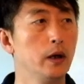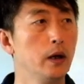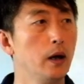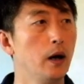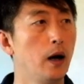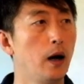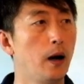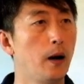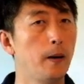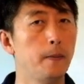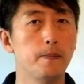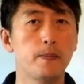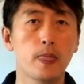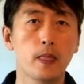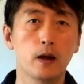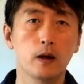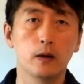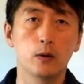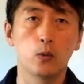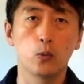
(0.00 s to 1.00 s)
Um,
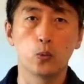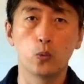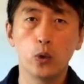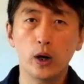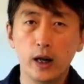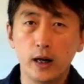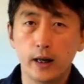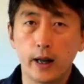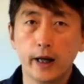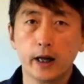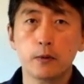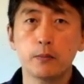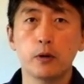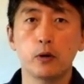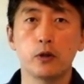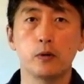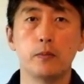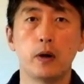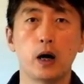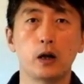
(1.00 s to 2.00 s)
what I like about
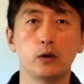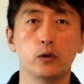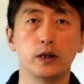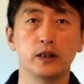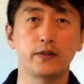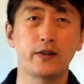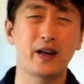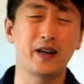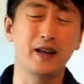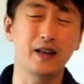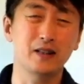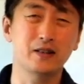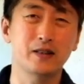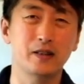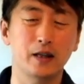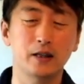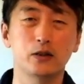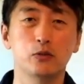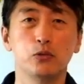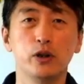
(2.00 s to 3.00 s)
the model is that
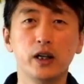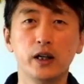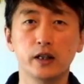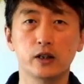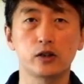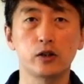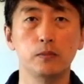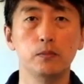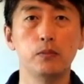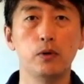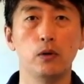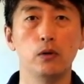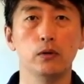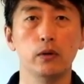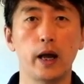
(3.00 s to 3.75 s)
it's really simple